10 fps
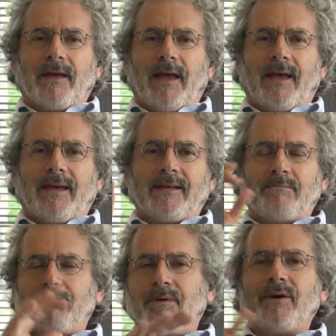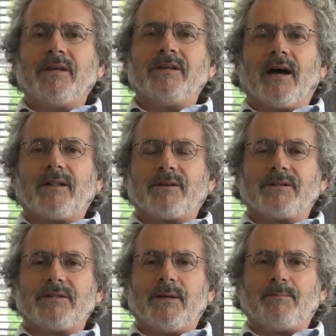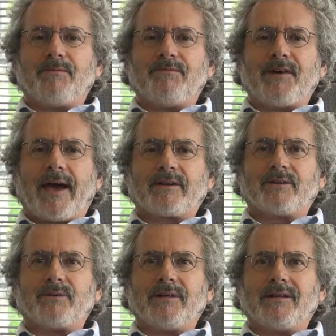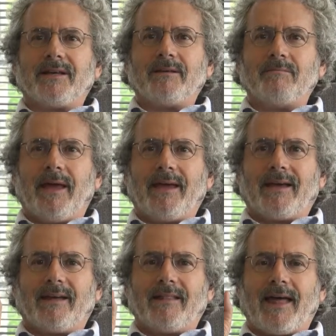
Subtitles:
A billion-dollar chip factory can make